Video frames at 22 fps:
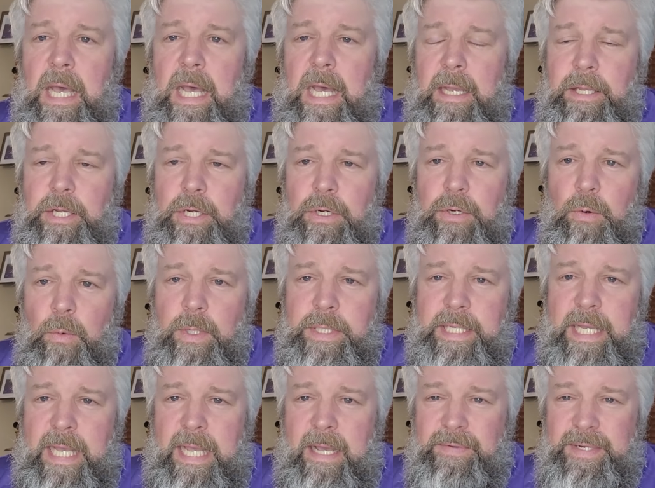You're going
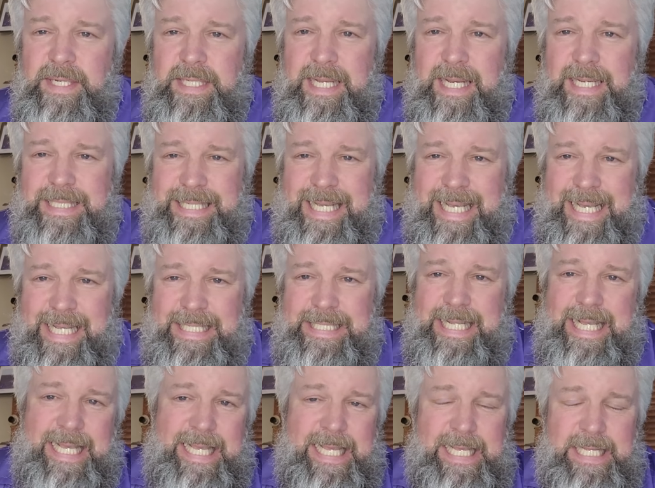to have a
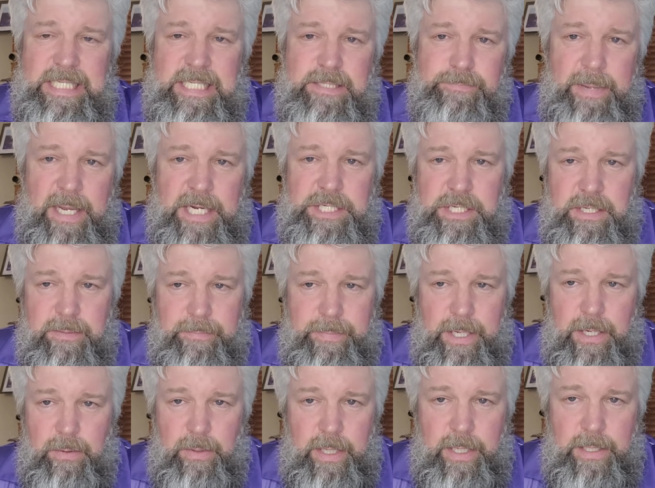10-day inspection
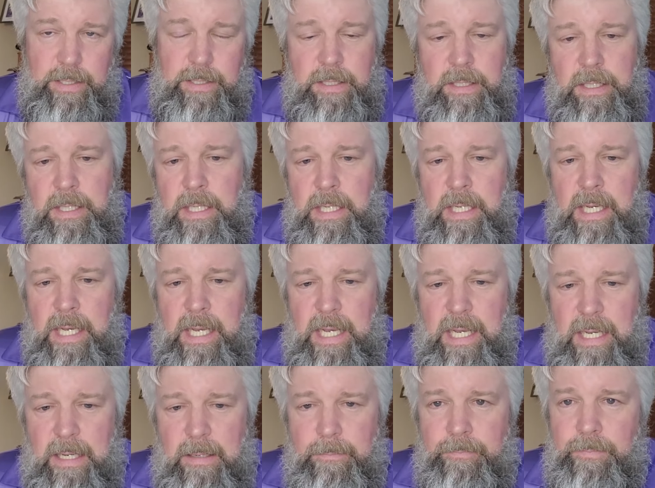period,
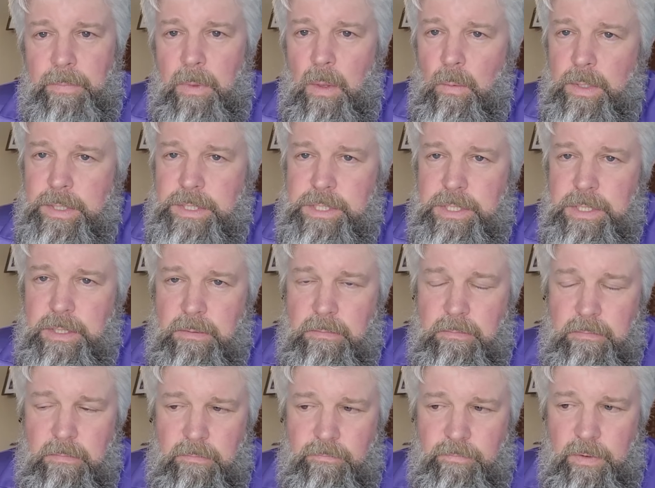which
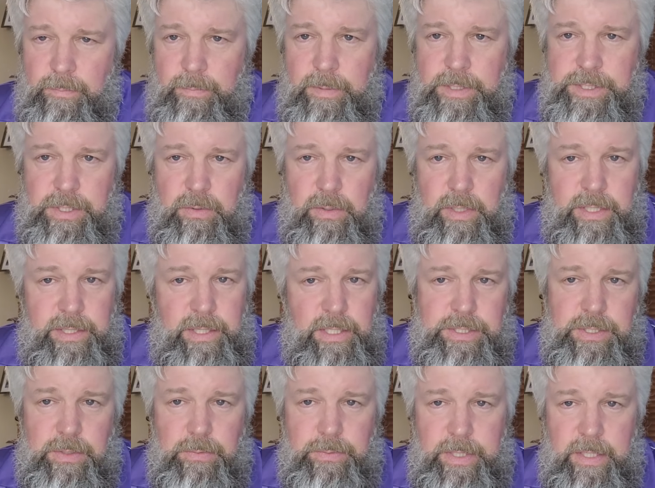for Missouri,
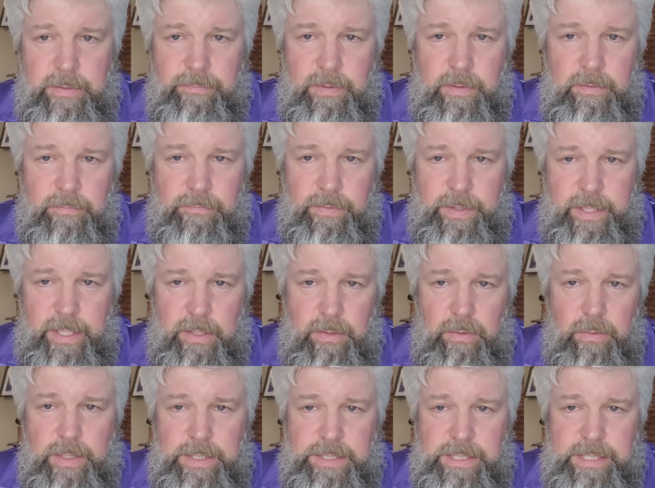that's no different. For the
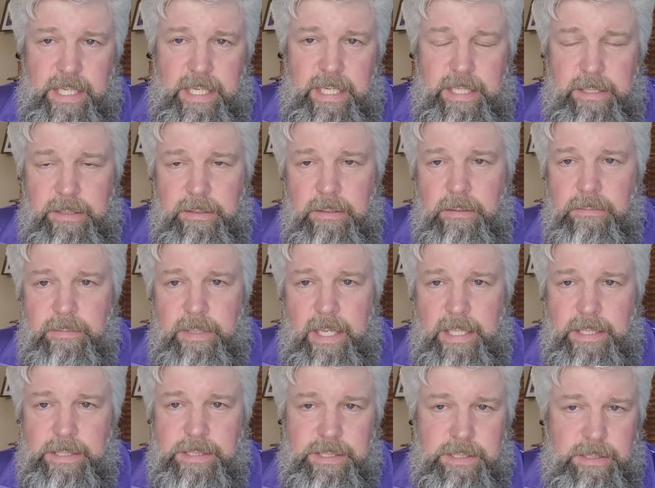Illinois side,
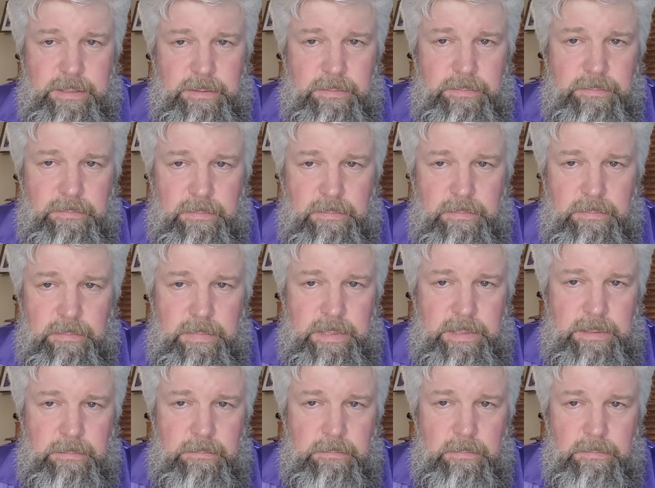that's
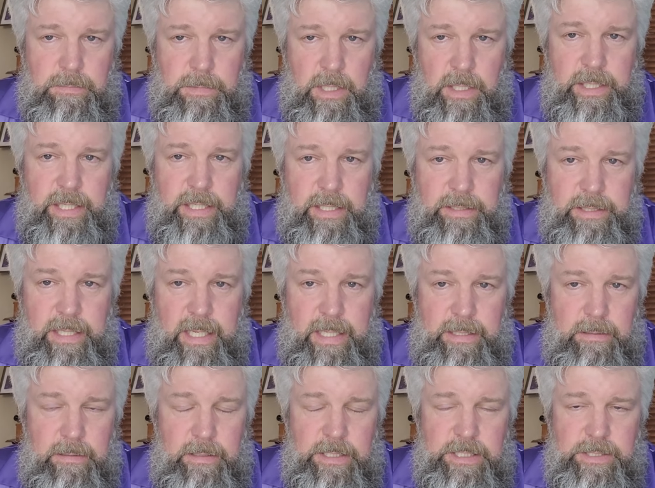cutting
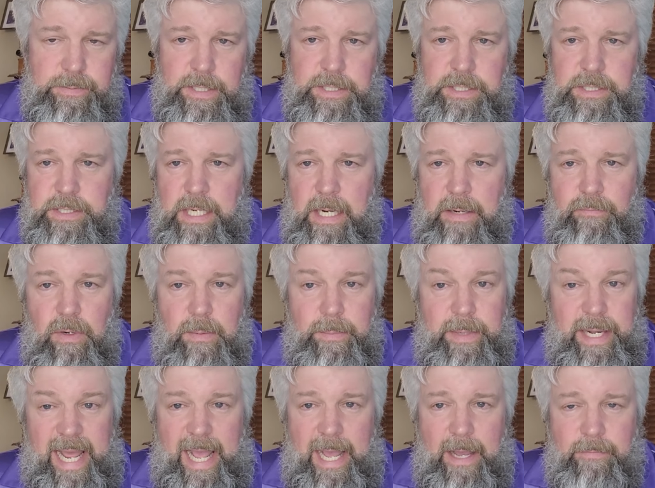that inspection time frame
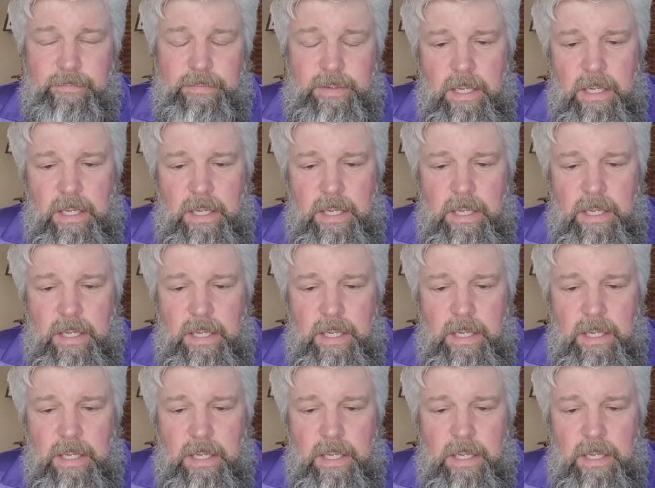in half.